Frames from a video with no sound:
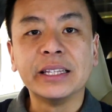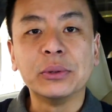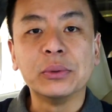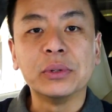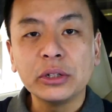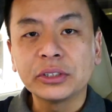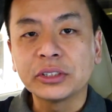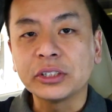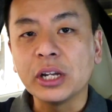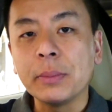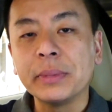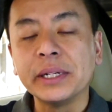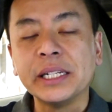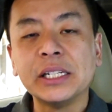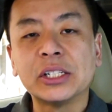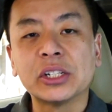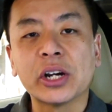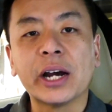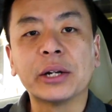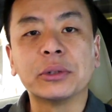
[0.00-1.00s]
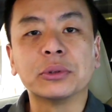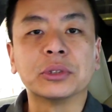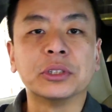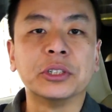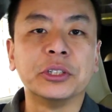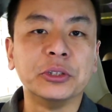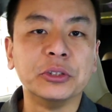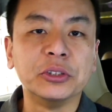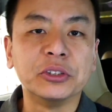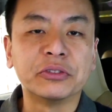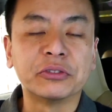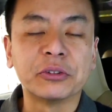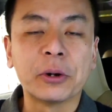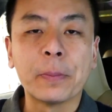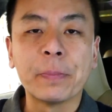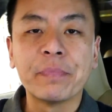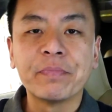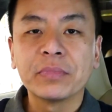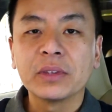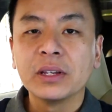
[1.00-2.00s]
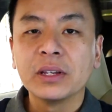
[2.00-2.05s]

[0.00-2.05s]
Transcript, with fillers: there were so many titles to choose from.